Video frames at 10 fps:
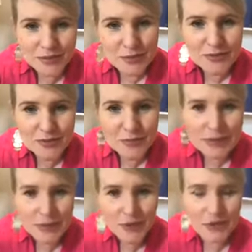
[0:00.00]
You've simply
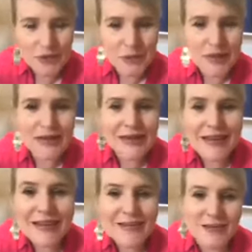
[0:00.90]
got to
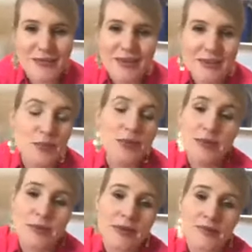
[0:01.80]
believe that it's
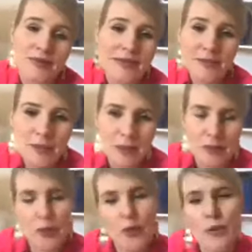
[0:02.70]
possible. And for some people
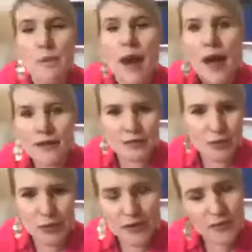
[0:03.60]
who are miles
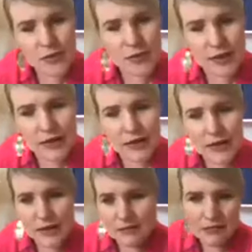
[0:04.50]
away from that,
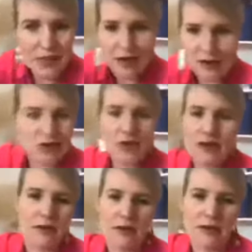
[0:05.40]
they shun
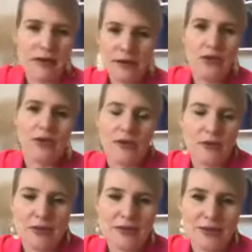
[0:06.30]
it and think, no,
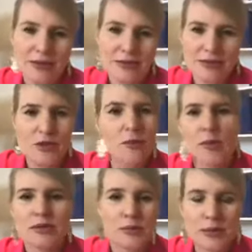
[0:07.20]
it's not
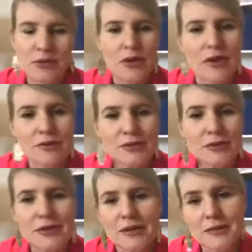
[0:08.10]
possible. You can't do
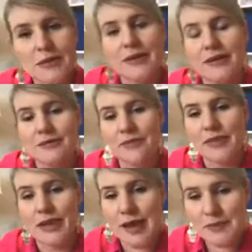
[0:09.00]
it. But it
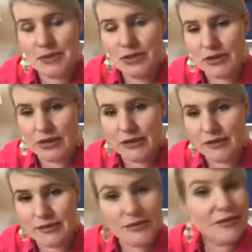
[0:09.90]
absolutely
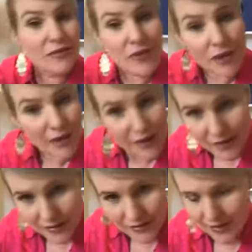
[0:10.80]
is, and far higher
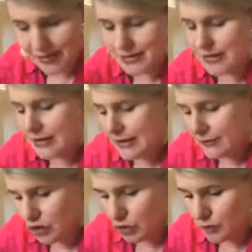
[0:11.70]
than that
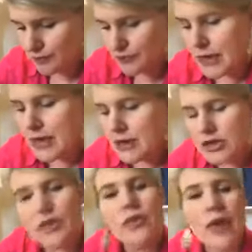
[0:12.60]
too.
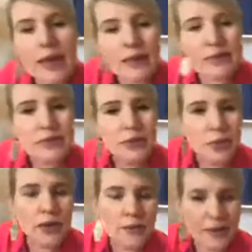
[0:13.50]
So that's
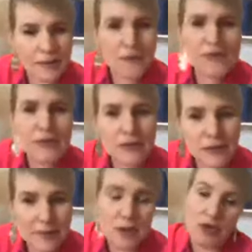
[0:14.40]
talking about physical,
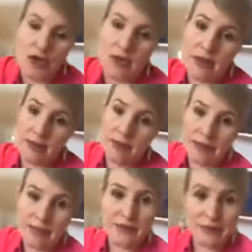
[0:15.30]
emotional, and
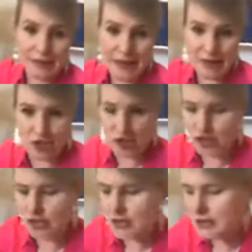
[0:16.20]
mental state
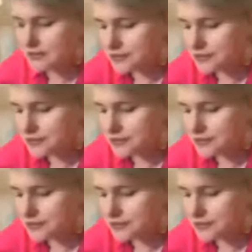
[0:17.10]
changes.